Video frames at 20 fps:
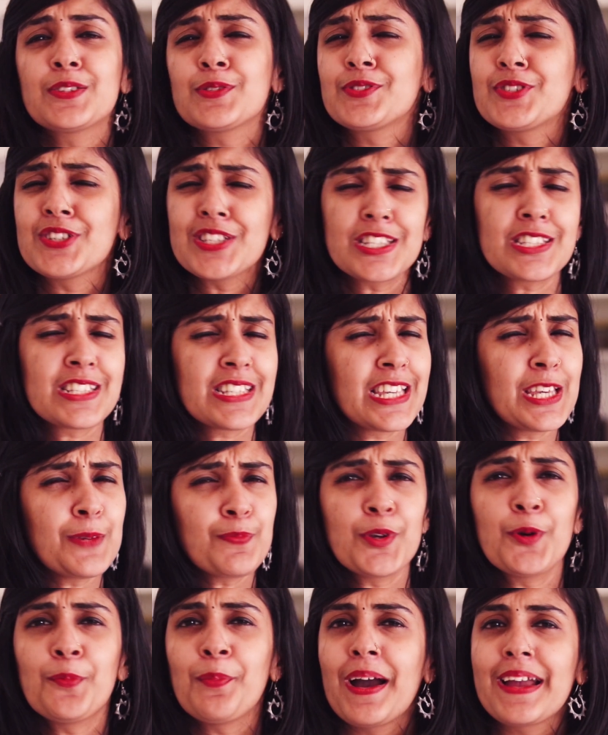So just
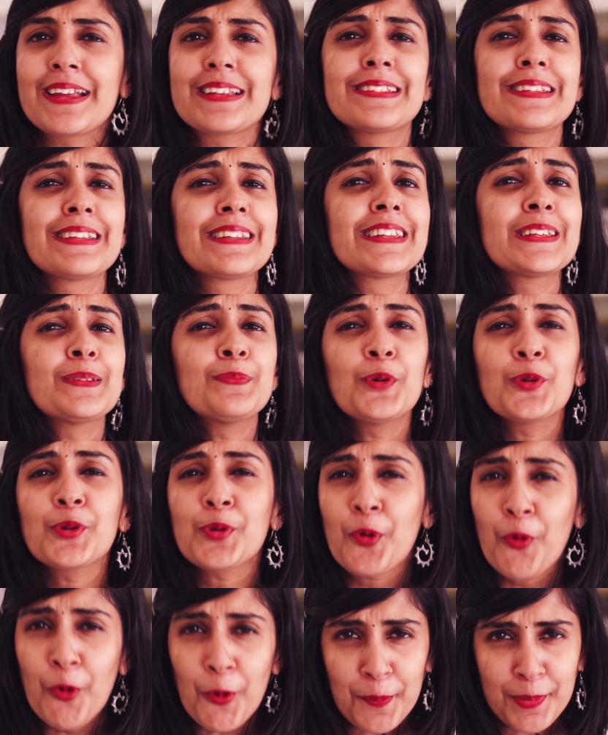keep your mind a little
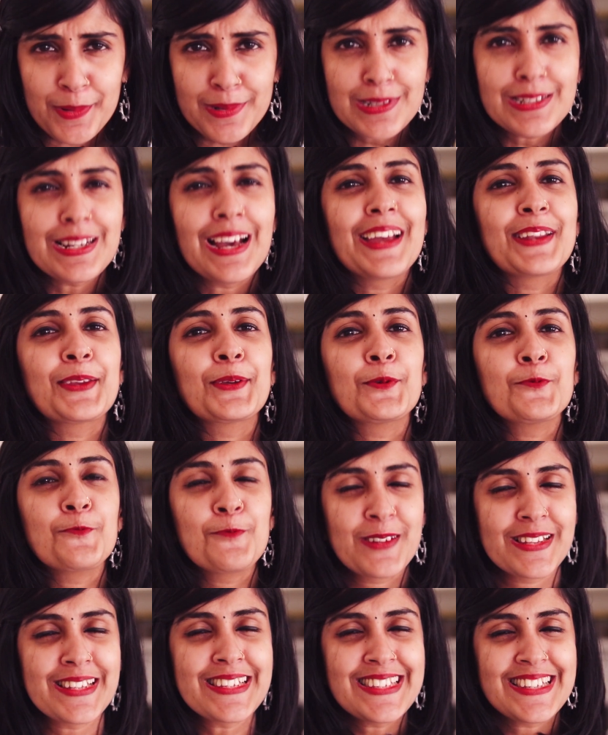more open and you
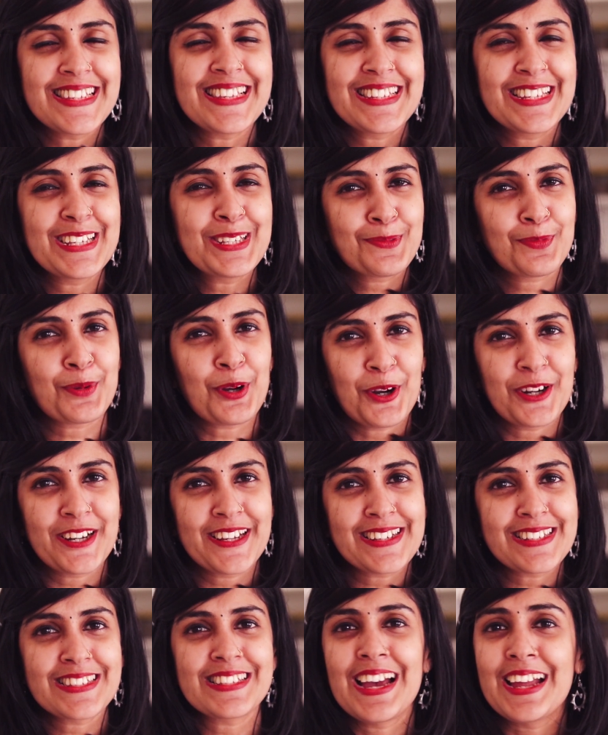will see these
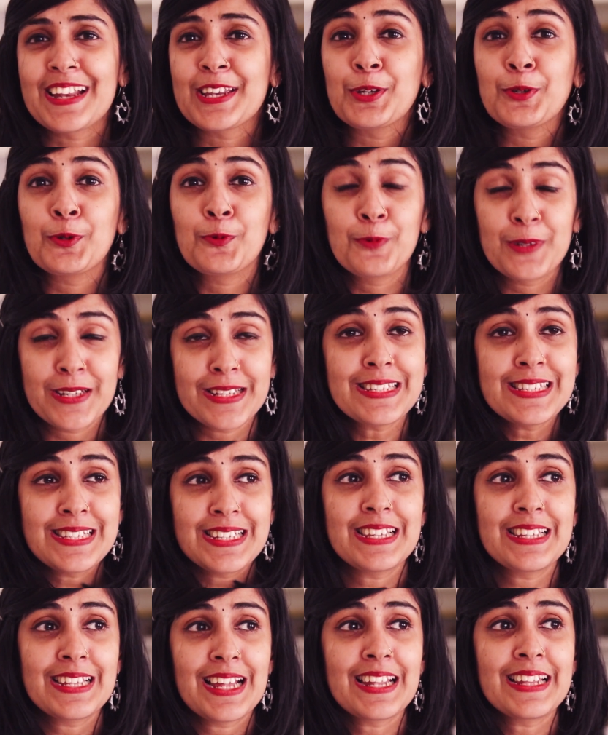products and you will
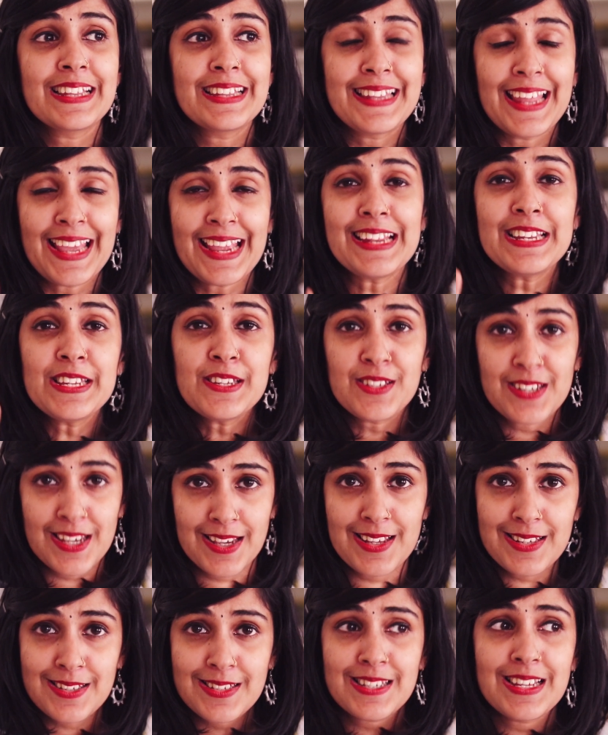see that they
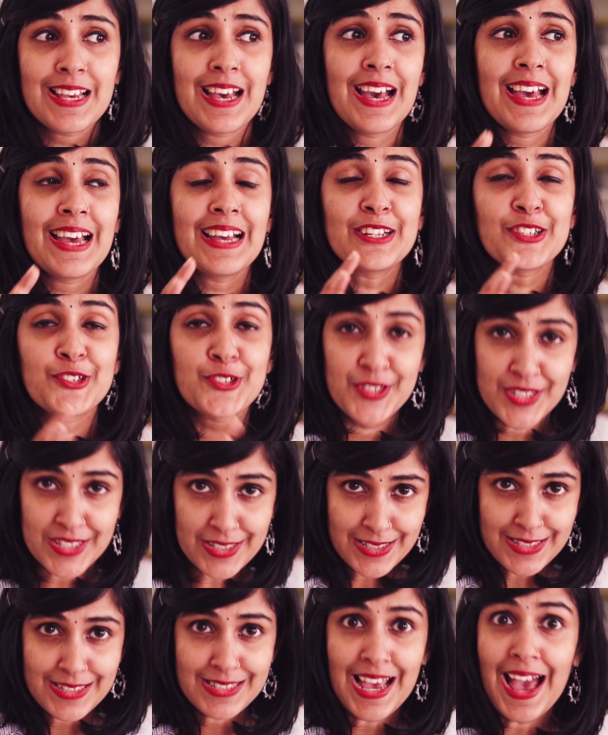taste
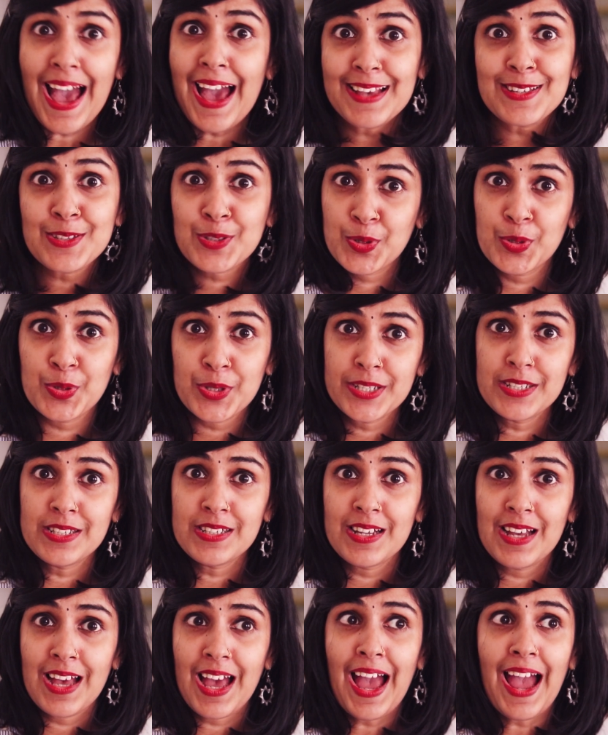just as good
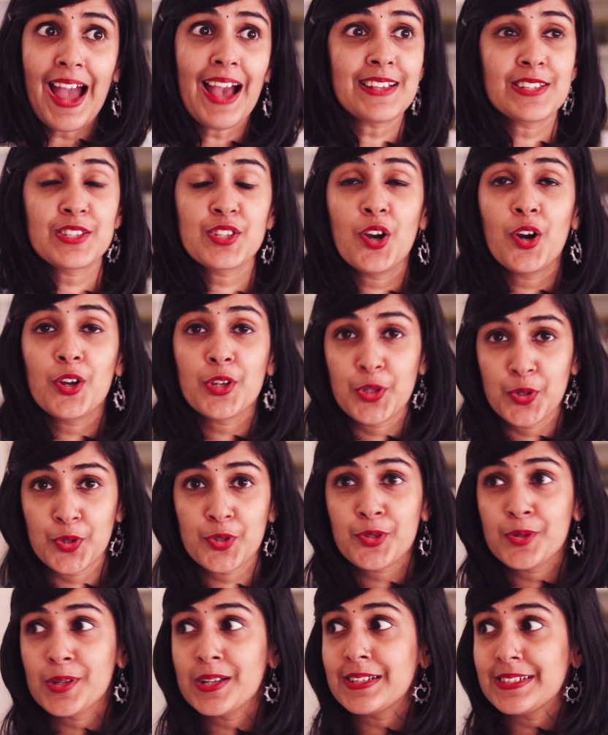as your
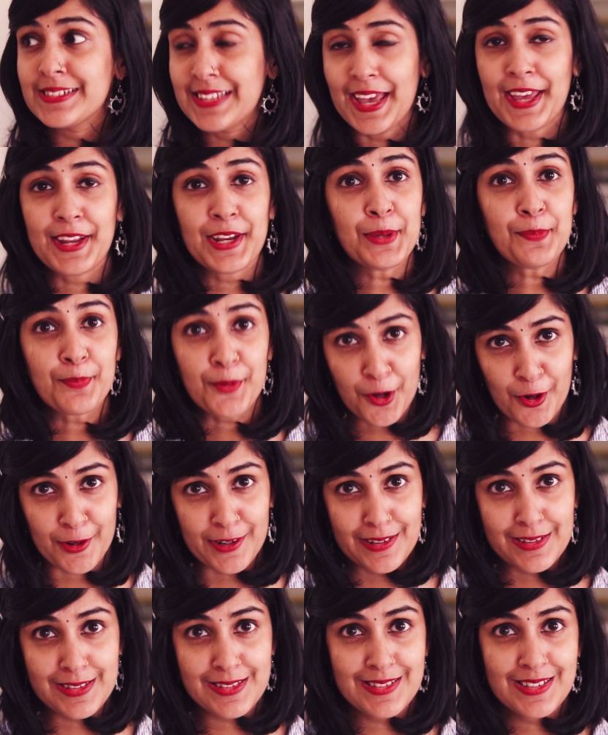usual dairy
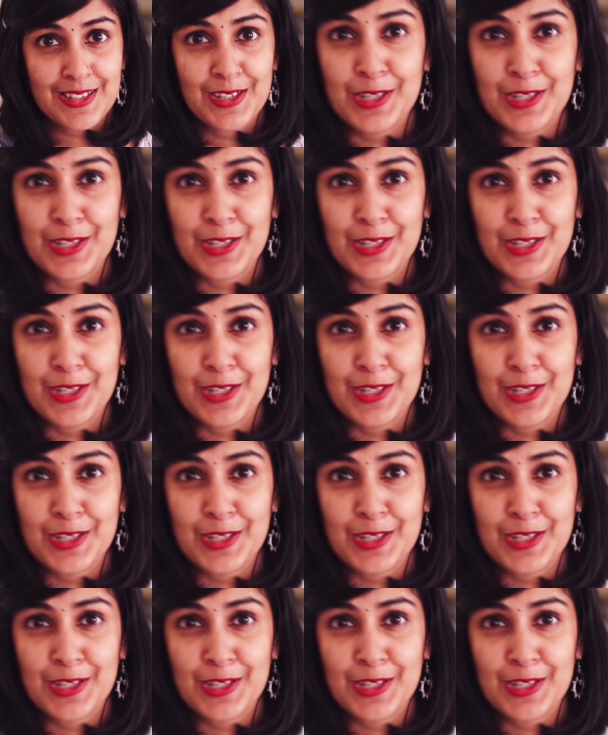products.